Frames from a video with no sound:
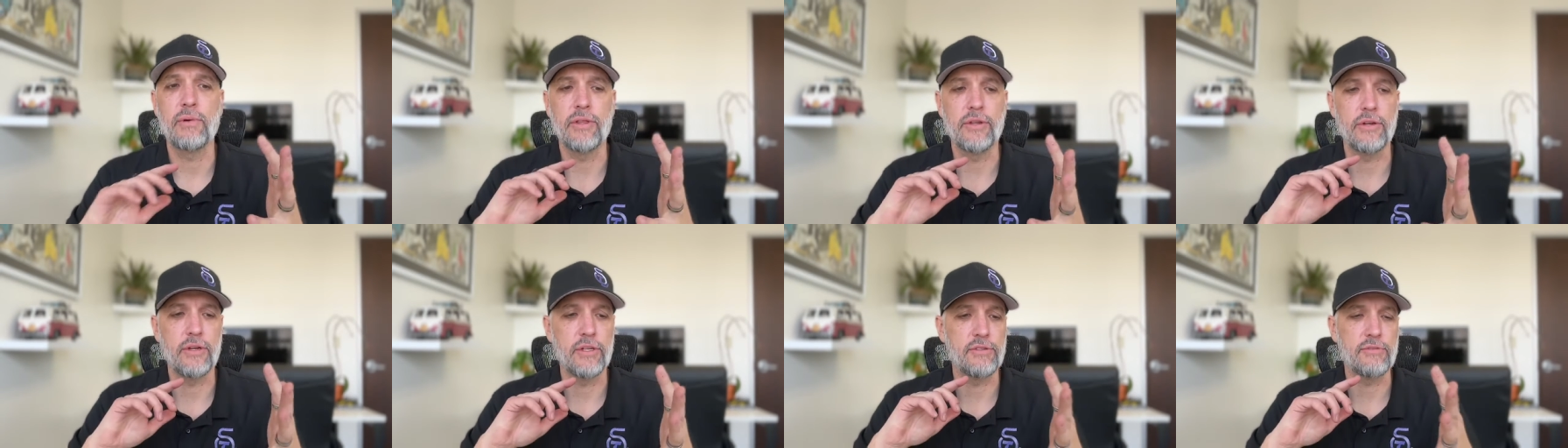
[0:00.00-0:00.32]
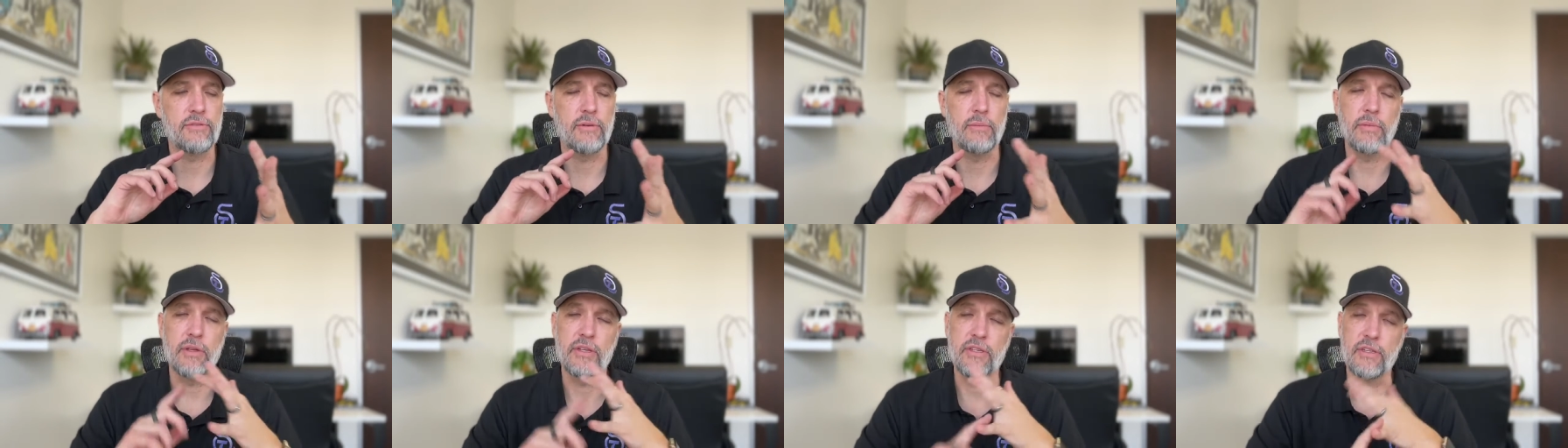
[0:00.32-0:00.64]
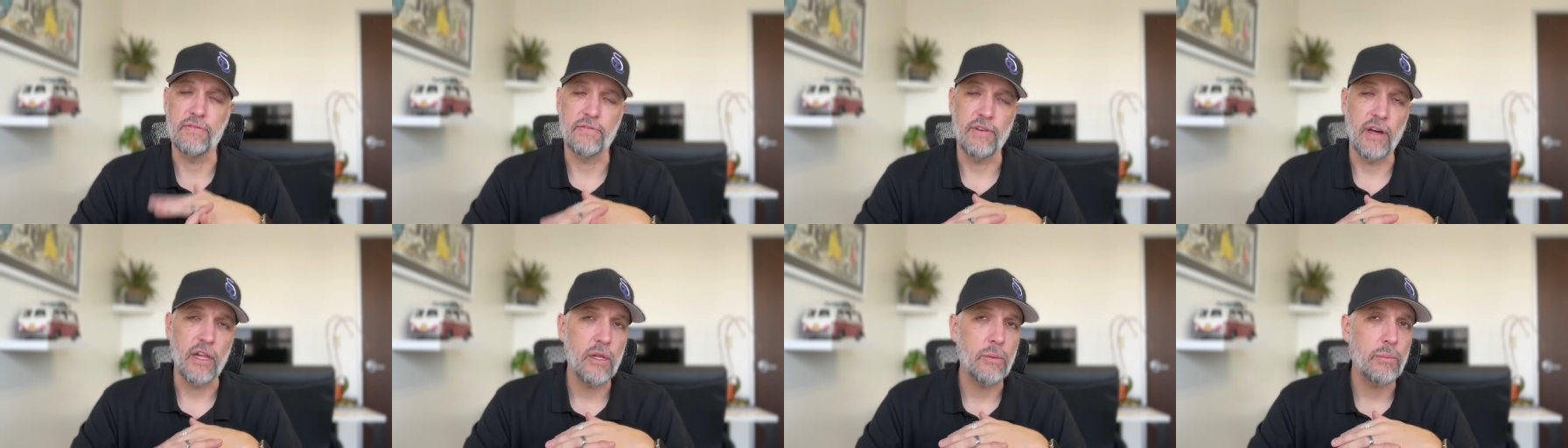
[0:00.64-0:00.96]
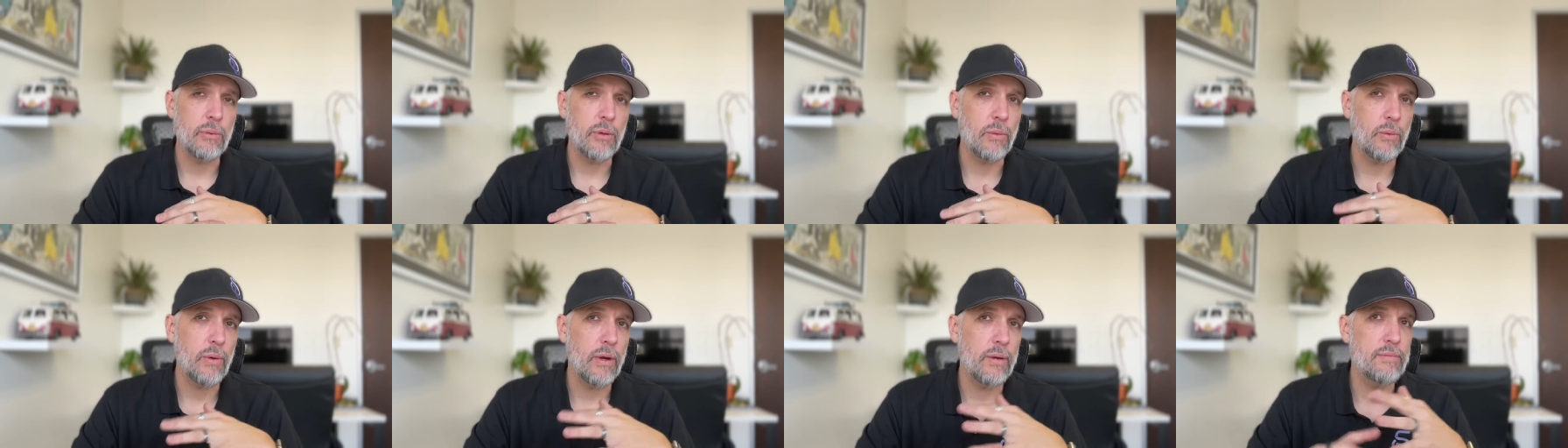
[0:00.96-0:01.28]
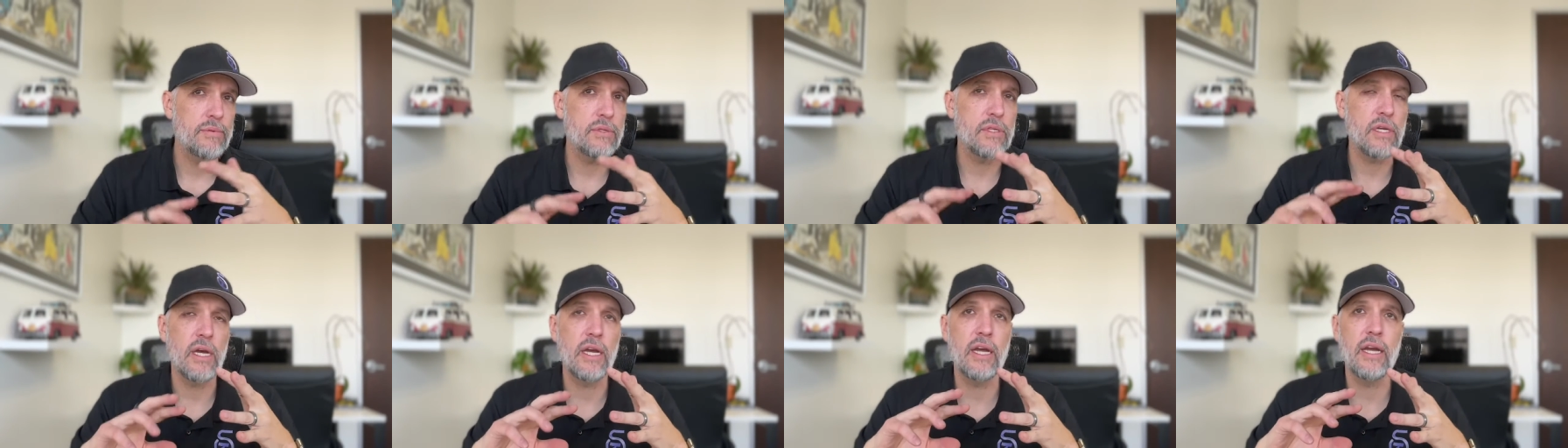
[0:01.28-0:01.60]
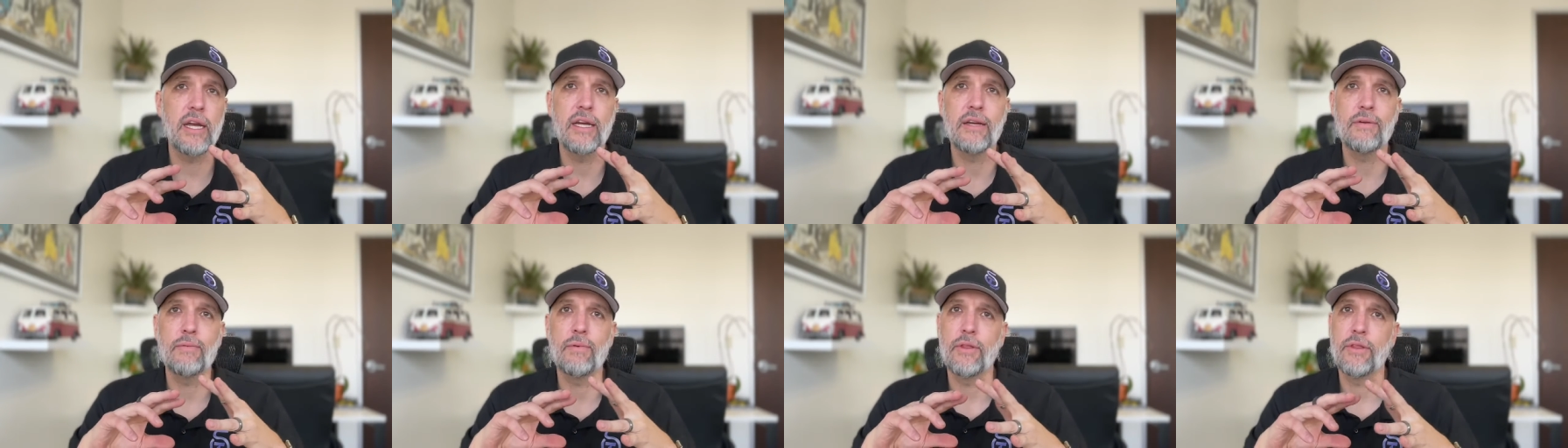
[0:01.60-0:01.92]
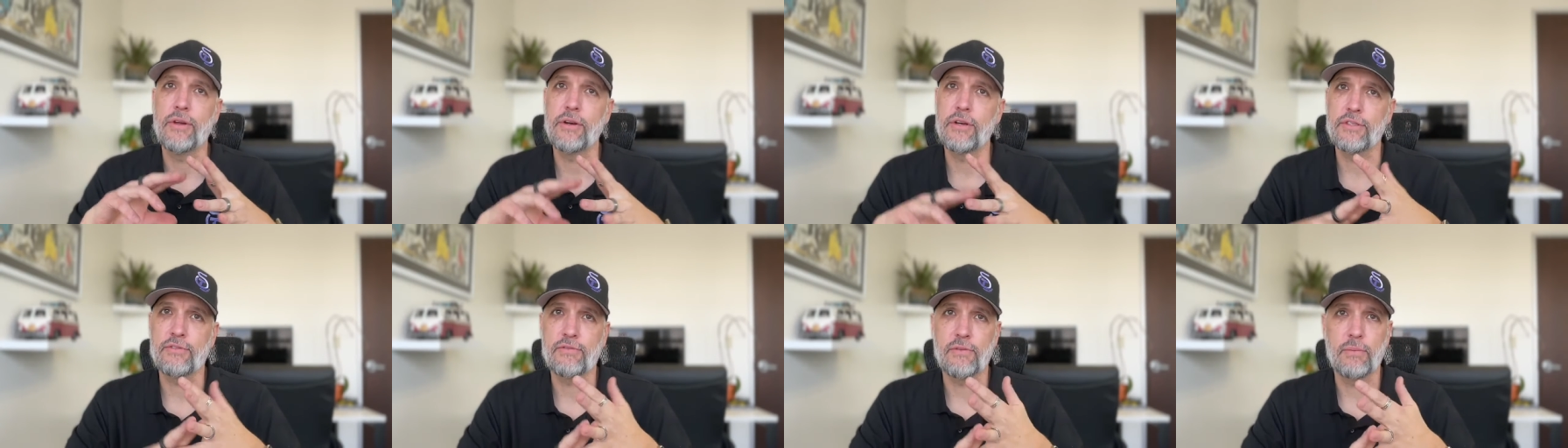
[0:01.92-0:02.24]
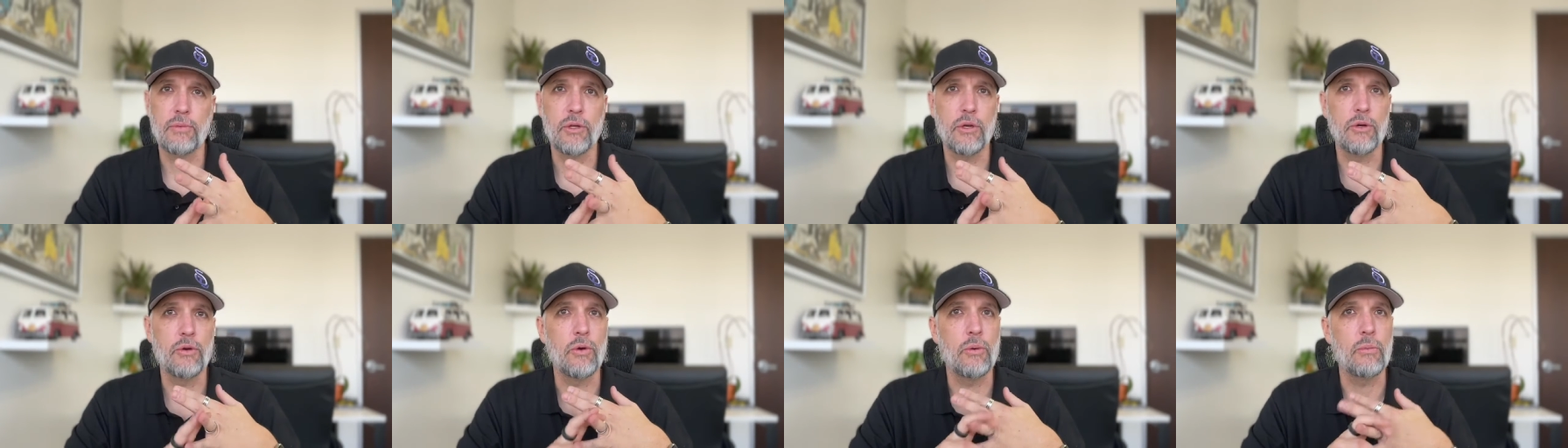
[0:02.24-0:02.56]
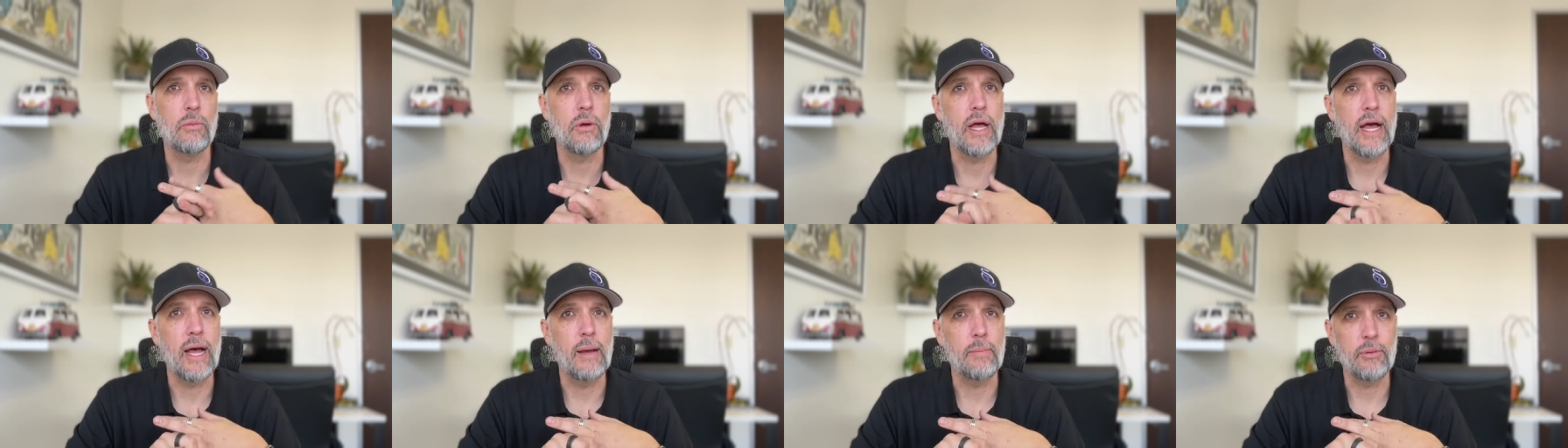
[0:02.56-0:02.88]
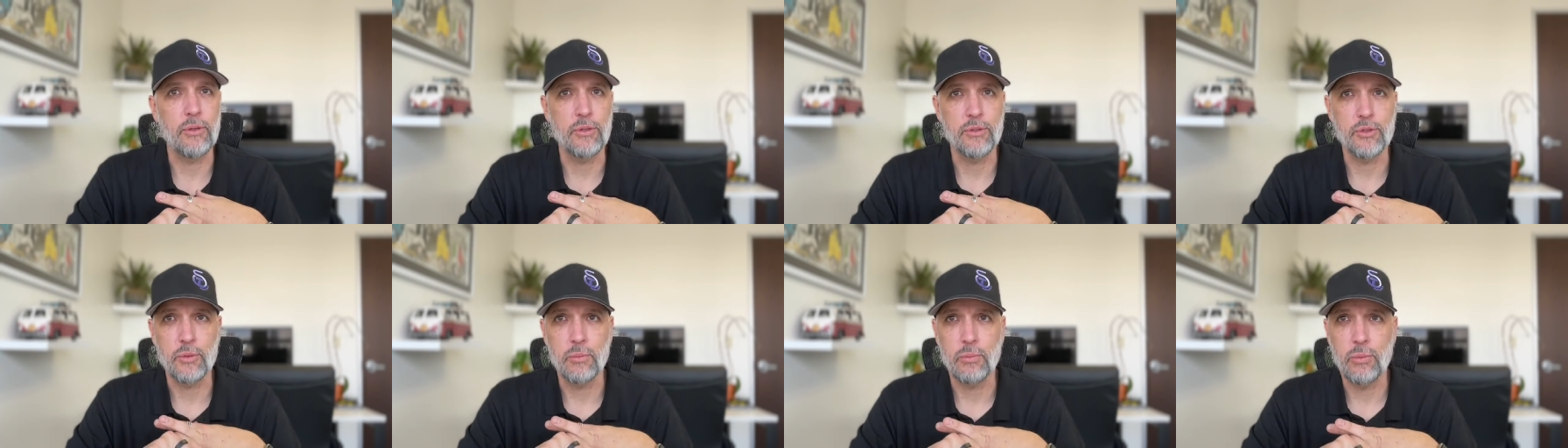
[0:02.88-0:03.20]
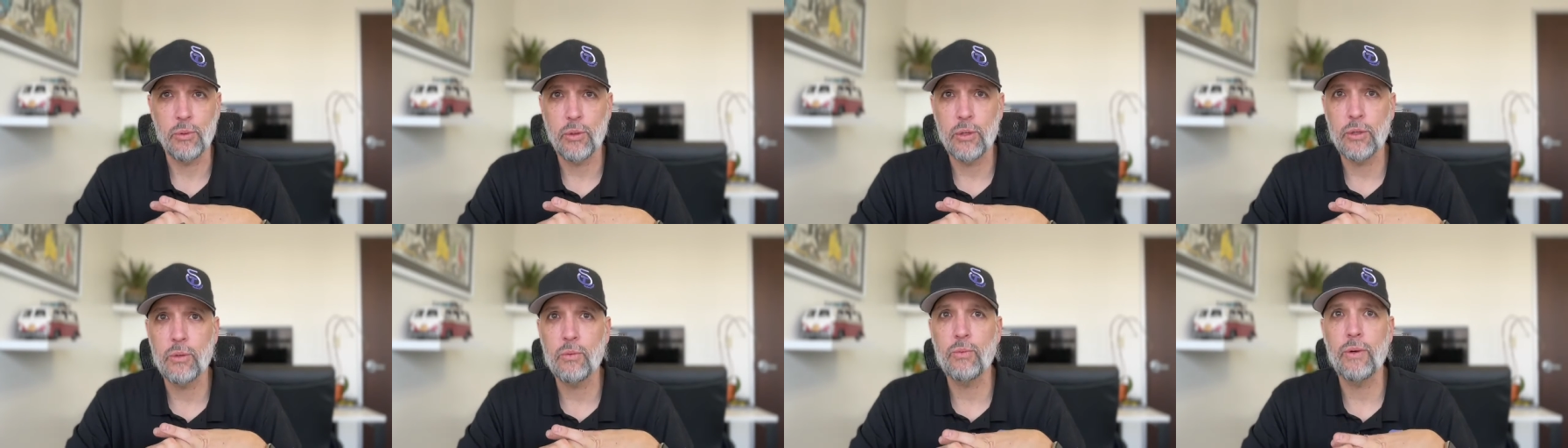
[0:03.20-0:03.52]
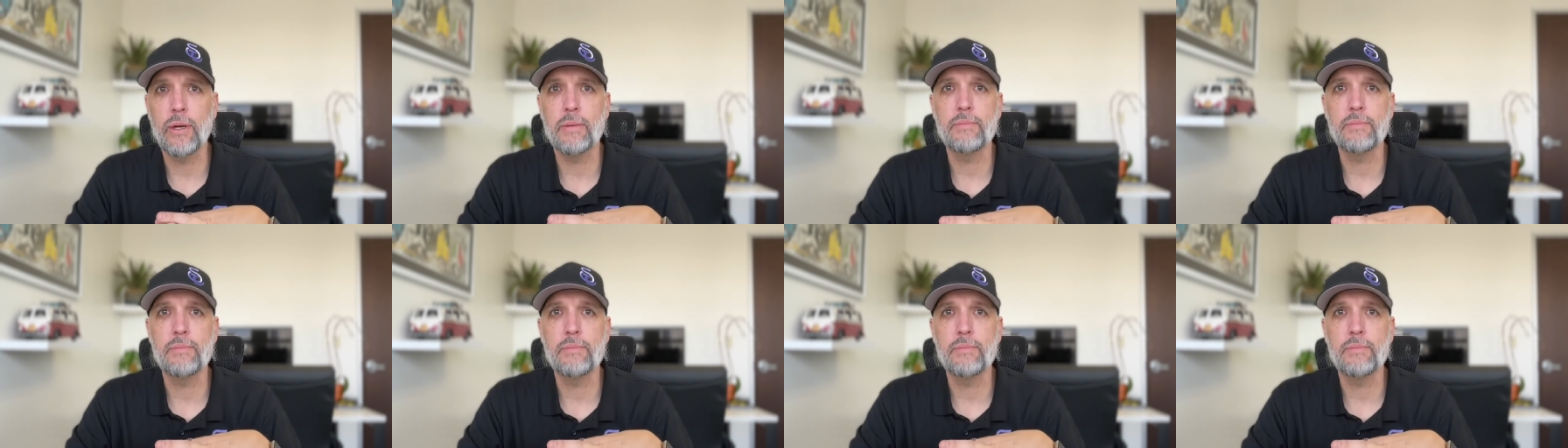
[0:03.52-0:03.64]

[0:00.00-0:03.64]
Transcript: whether it's from the developer website, whether it's from the normal Apple support